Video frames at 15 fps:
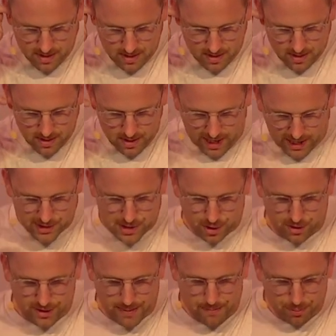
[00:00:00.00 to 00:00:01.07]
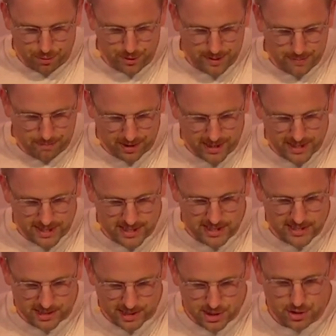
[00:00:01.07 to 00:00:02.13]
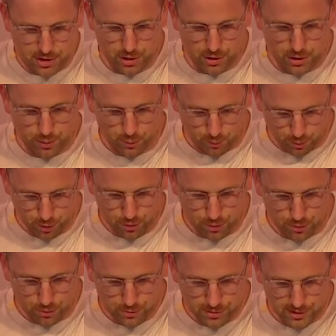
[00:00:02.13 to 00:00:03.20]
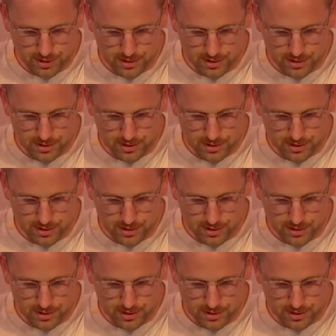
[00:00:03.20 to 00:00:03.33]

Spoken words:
And so they put in place these external rules